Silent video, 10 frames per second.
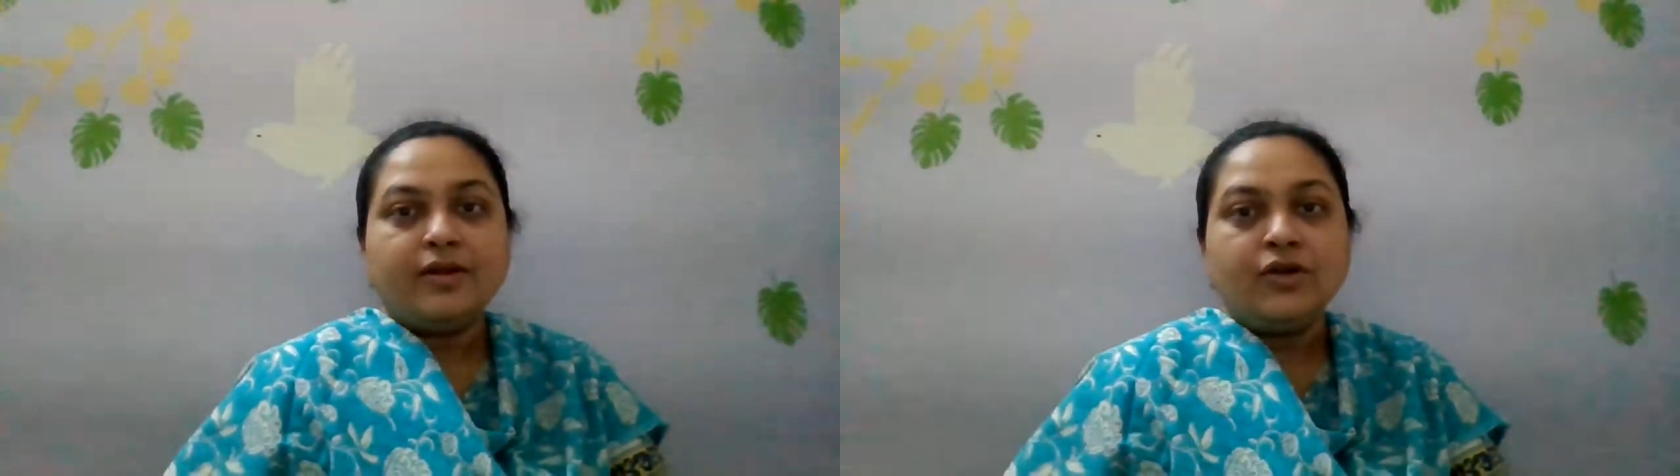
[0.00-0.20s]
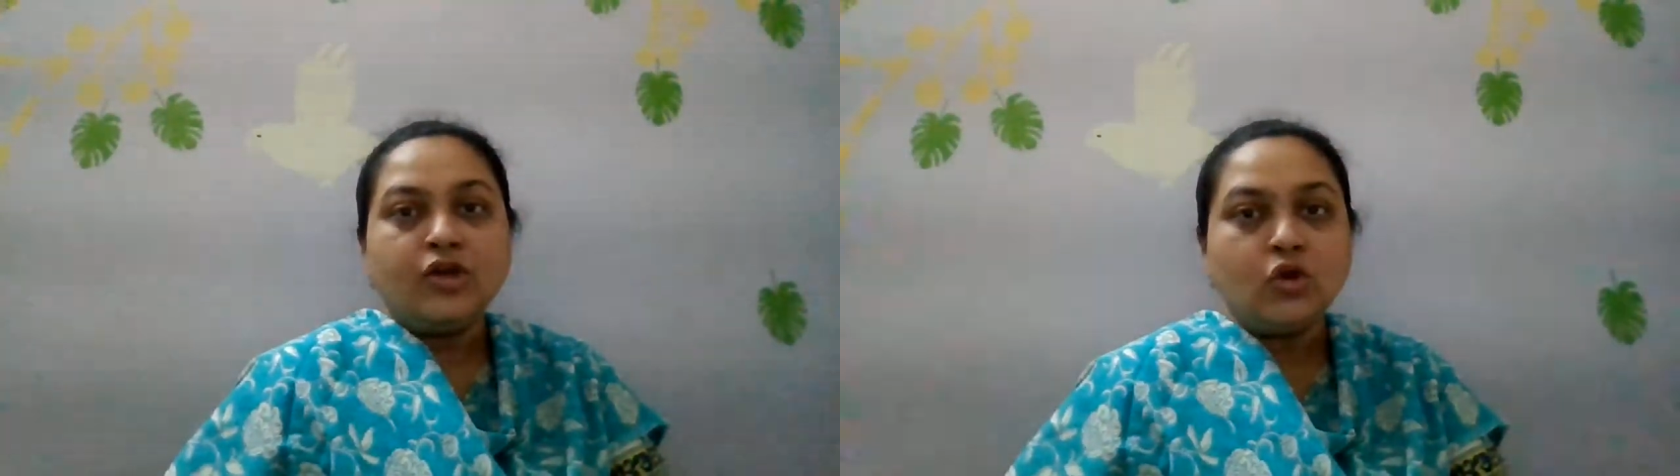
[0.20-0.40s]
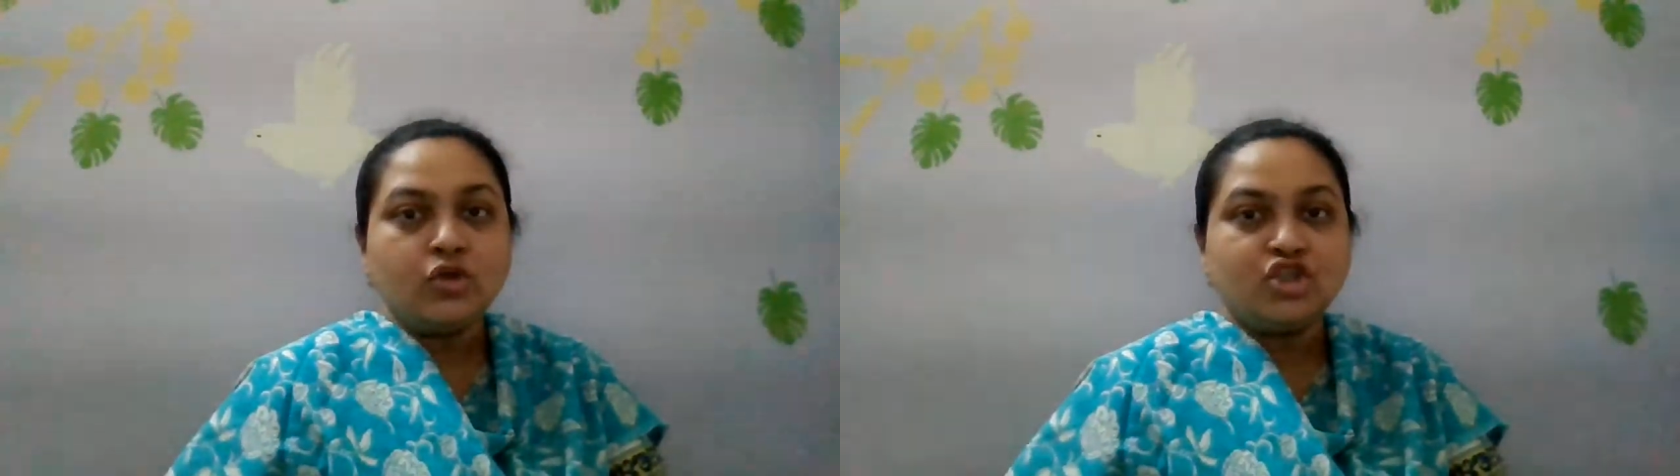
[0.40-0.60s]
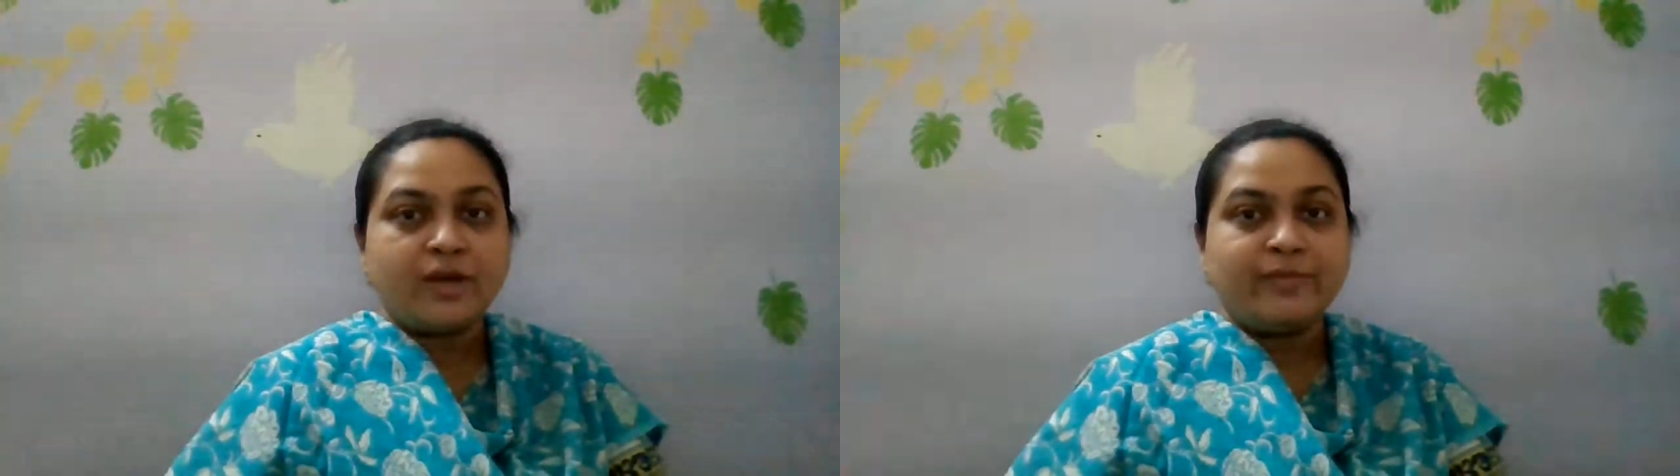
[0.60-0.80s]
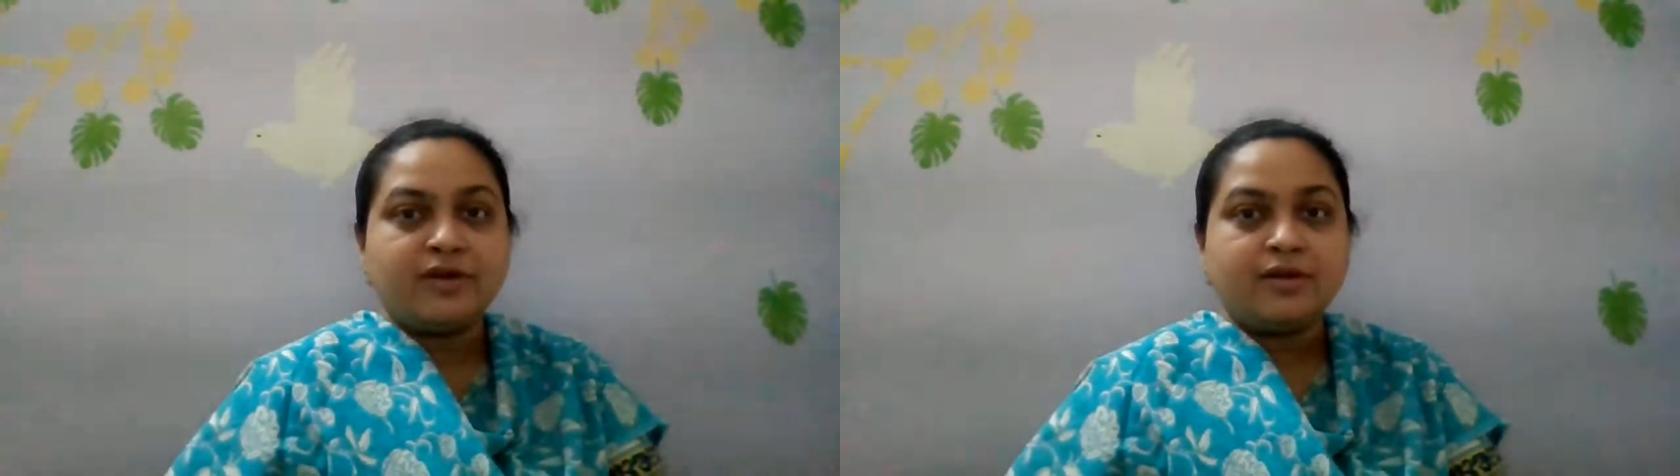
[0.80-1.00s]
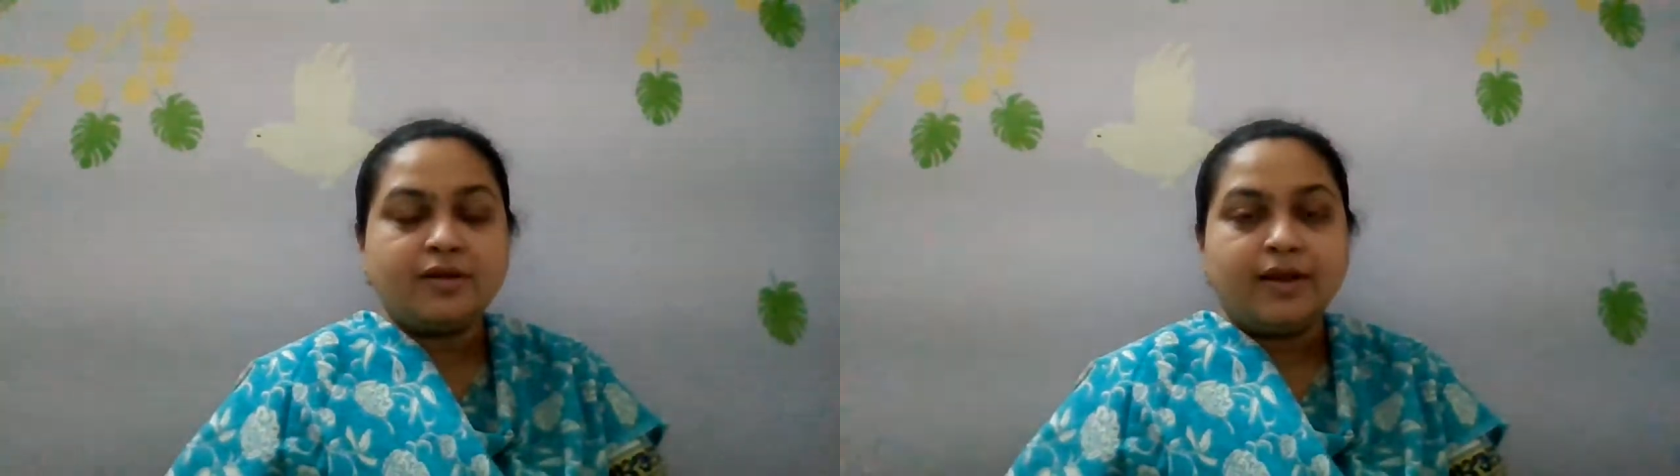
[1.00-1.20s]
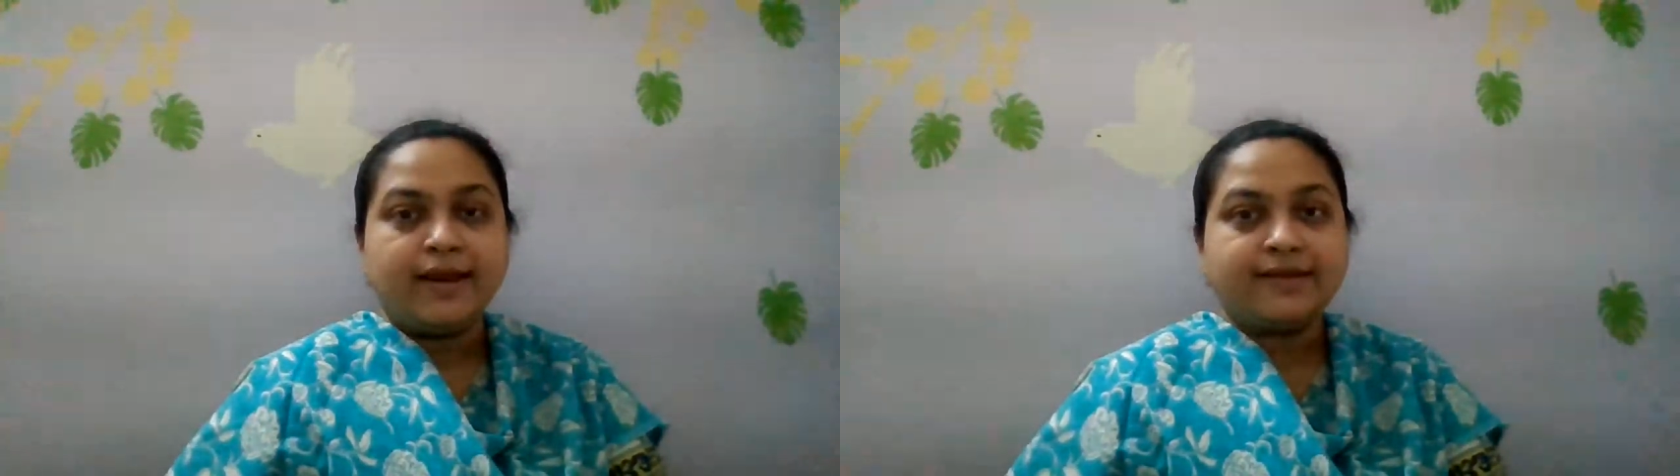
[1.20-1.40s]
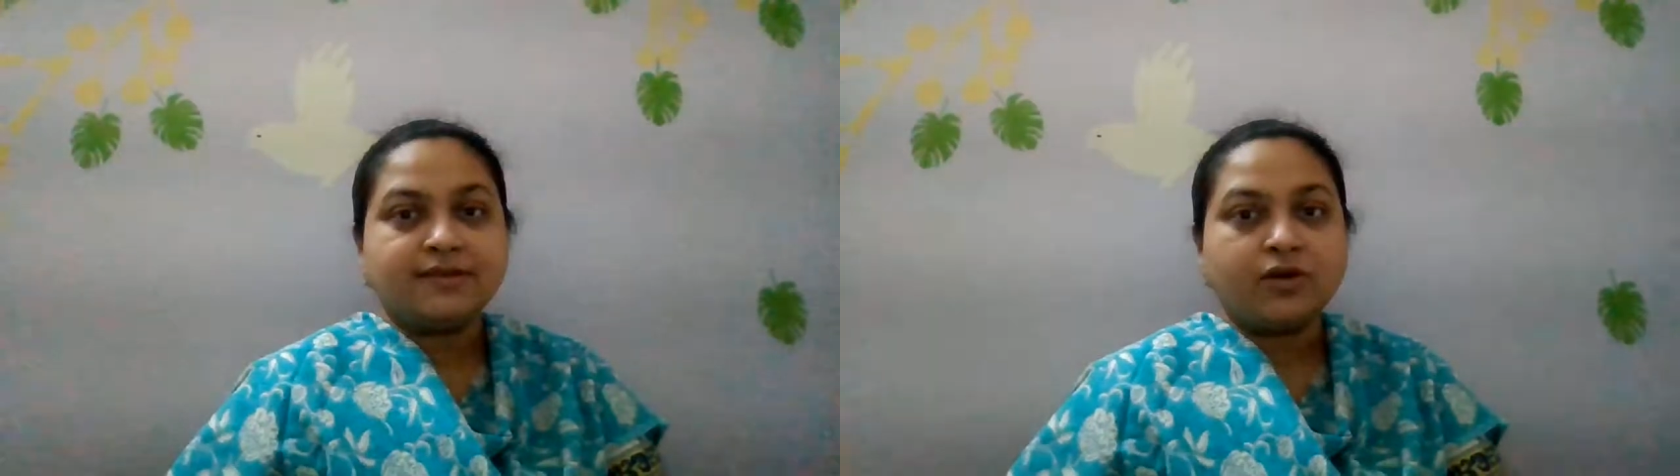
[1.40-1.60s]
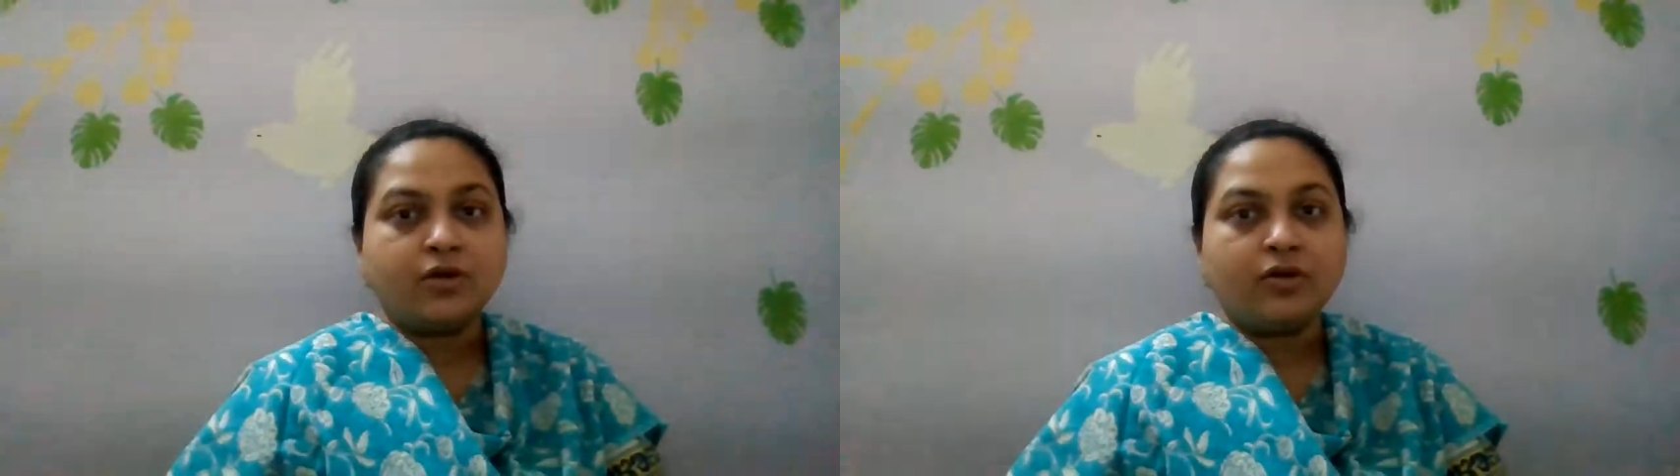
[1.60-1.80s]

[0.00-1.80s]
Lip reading: new chapter lesson